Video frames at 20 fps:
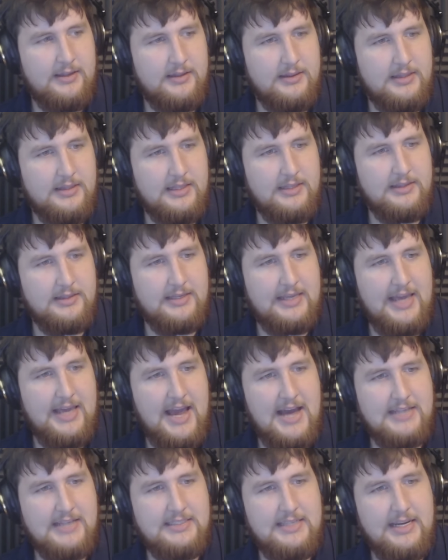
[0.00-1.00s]
the the
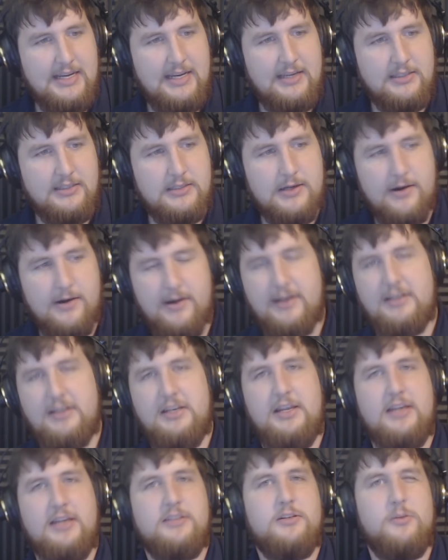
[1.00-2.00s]
casting is starting to
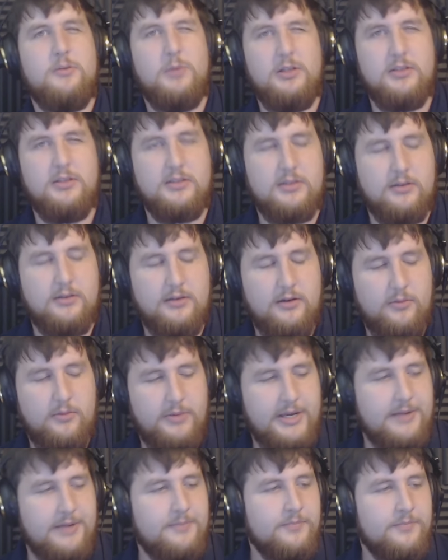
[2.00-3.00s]
get to me just a little bit.